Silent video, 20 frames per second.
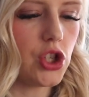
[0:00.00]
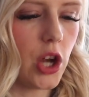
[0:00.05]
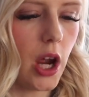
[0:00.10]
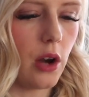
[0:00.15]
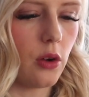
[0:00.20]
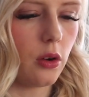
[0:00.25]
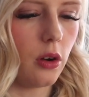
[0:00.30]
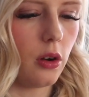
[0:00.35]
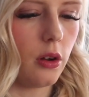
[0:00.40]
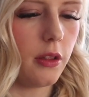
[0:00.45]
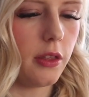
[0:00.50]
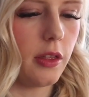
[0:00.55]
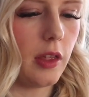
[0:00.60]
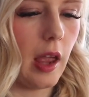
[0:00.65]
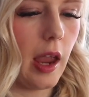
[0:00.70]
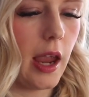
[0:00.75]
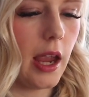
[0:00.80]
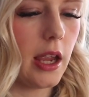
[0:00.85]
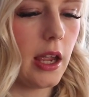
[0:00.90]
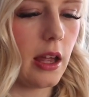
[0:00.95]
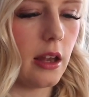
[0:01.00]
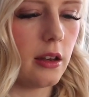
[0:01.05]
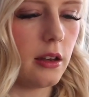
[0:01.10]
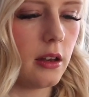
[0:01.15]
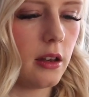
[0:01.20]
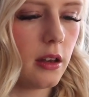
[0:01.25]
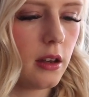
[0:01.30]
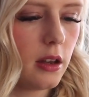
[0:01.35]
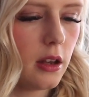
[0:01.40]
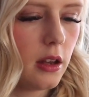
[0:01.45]
general thing,
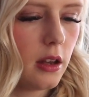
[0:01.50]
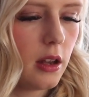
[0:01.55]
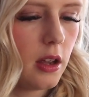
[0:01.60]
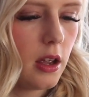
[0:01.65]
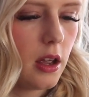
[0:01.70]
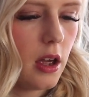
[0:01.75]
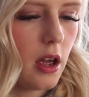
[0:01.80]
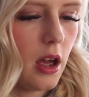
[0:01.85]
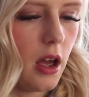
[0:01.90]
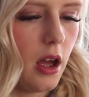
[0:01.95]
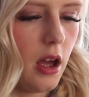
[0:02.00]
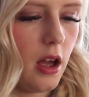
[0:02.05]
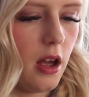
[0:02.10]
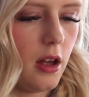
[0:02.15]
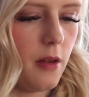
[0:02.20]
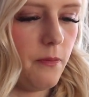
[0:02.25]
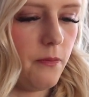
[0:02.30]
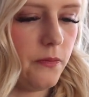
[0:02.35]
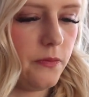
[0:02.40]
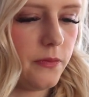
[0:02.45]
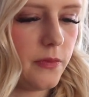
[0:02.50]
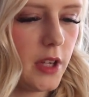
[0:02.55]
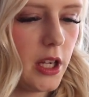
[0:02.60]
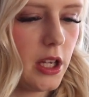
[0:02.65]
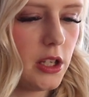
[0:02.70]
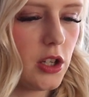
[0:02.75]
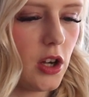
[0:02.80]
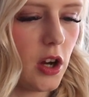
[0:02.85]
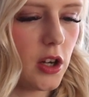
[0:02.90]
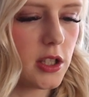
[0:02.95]
and
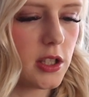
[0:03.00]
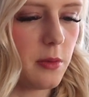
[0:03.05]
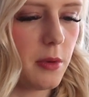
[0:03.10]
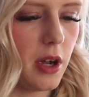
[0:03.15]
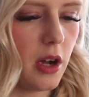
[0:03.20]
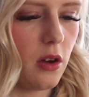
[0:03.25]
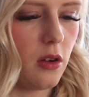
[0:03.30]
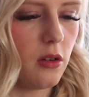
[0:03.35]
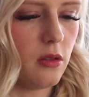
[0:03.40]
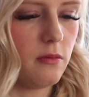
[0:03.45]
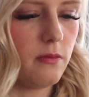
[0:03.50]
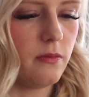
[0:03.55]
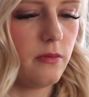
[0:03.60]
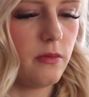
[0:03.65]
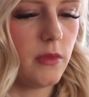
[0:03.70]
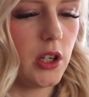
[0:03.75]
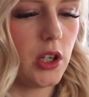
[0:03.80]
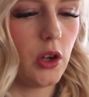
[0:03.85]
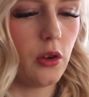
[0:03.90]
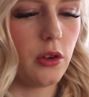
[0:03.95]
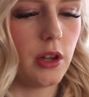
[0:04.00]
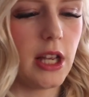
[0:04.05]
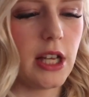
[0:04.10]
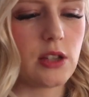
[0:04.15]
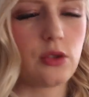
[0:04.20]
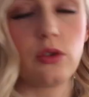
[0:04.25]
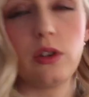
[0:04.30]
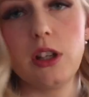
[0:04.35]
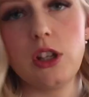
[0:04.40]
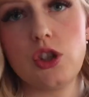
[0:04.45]
it talks about, you know,
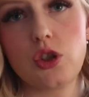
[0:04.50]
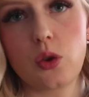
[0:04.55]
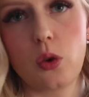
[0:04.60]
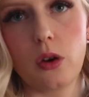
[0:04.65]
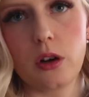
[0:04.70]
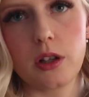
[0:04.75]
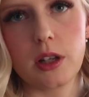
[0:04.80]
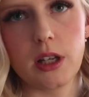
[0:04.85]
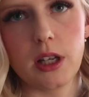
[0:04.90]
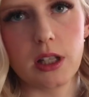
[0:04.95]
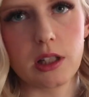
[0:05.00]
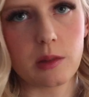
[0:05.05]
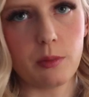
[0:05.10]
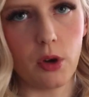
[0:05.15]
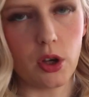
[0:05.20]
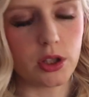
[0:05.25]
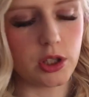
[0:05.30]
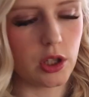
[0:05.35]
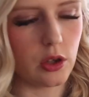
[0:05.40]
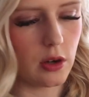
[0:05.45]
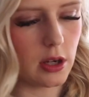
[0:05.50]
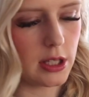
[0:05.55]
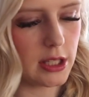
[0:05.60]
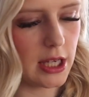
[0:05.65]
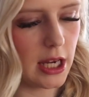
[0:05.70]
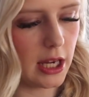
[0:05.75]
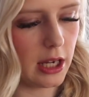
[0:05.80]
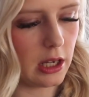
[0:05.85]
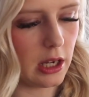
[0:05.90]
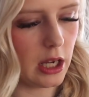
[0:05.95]
it's really short and it's small, so you can
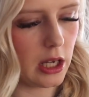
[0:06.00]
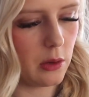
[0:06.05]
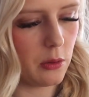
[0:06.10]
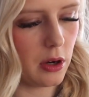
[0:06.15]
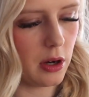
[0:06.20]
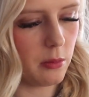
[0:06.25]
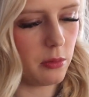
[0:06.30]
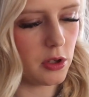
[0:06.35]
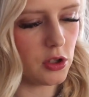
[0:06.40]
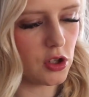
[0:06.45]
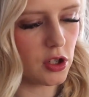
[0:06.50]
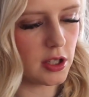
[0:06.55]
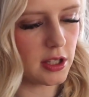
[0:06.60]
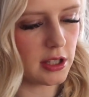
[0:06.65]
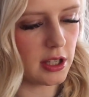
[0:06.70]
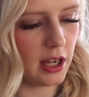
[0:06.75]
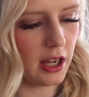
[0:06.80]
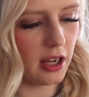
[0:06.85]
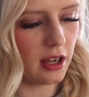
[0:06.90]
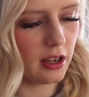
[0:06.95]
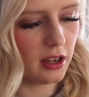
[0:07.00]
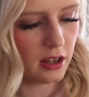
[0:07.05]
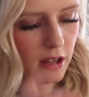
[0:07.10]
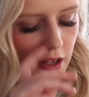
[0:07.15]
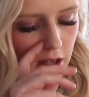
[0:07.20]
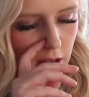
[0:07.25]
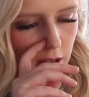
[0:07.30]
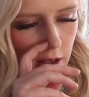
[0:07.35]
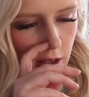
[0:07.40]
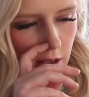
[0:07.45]
take it anywhere, but just like
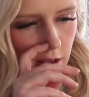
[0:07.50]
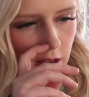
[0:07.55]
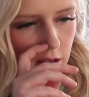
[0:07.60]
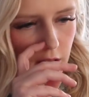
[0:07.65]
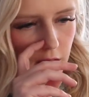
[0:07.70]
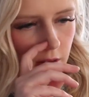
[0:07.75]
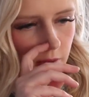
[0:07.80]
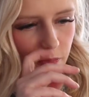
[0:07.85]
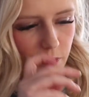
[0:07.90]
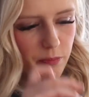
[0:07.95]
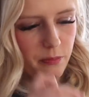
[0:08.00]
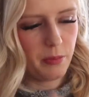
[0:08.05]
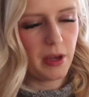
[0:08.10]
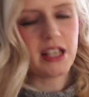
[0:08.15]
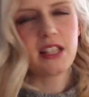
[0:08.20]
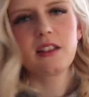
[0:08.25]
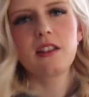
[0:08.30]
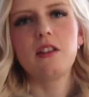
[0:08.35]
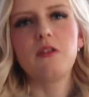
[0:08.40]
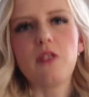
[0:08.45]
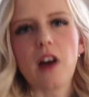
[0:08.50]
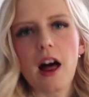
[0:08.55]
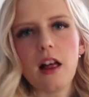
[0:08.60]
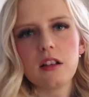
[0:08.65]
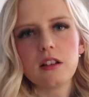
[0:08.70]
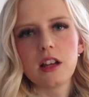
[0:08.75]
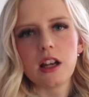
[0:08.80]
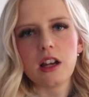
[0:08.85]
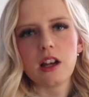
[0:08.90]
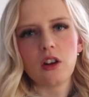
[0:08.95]
basically
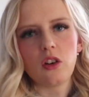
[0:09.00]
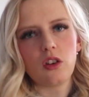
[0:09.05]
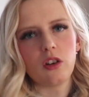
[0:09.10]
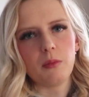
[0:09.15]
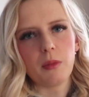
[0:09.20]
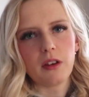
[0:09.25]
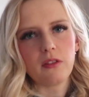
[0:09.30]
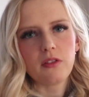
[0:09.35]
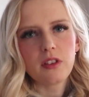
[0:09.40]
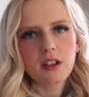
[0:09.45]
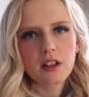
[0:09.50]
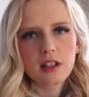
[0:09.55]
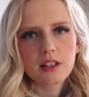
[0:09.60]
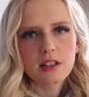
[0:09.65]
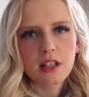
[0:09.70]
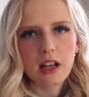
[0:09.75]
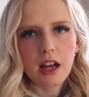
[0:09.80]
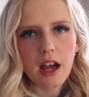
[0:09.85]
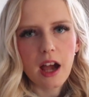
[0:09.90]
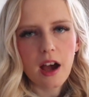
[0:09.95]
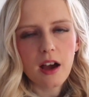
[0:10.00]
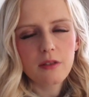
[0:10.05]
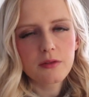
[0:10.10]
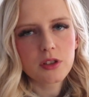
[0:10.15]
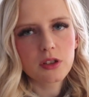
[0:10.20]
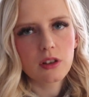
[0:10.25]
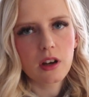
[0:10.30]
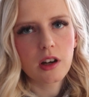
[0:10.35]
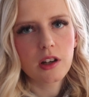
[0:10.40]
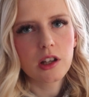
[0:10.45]
validating all of my feelings that I have
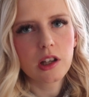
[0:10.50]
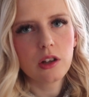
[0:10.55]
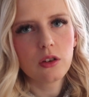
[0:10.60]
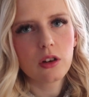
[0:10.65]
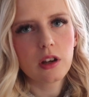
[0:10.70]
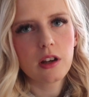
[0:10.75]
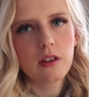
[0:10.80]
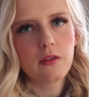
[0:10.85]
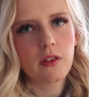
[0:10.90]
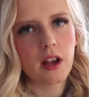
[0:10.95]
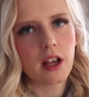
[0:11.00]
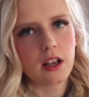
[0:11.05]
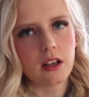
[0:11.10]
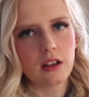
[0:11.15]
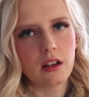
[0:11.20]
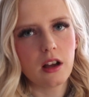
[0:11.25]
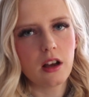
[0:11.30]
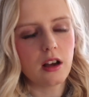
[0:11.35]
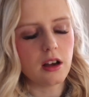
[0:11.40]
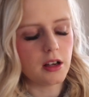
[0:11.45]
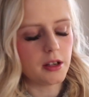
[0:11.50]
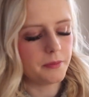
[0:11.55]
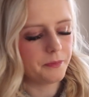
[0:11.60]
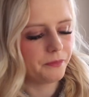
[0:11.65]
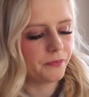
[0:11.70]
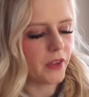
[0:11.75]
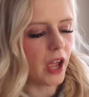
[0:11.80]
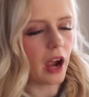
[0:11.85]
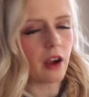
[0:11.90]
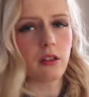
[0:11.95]
surrounding grief, and
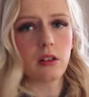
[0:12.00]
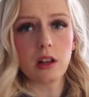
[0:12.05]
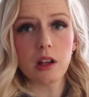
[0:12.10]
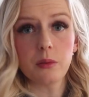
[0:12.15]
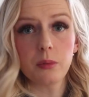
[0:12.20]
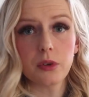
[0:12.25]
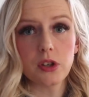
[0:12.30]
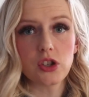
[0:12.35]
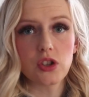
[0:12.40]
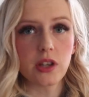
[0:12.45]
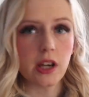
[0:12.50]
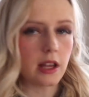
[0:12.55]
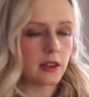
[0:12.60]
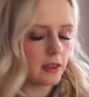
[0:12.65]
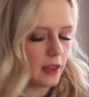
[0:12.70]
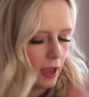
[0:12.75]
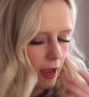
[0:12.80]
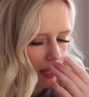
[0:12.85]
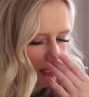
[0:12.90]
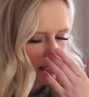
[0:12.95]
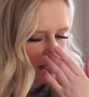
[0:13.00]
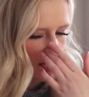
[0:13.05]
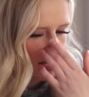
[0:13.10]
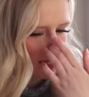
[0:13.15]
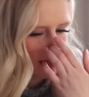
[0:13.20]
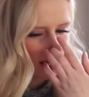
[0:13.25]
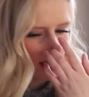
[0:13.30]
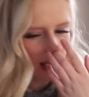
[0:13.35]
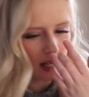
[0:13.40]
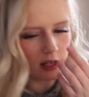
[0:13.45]
I really appreciate that.
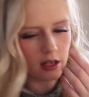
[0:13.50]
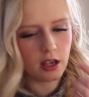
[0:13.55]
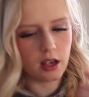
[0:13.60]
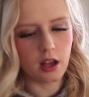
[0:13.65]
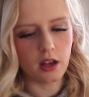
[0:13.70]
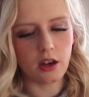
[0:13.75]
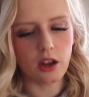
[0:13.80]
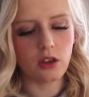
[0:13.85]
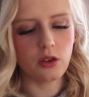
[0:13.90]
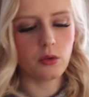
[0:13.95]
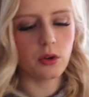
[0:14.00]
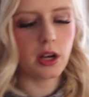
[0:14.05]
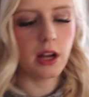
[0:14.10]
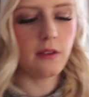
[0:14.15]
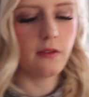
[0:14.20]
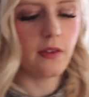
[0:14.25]
And then another one I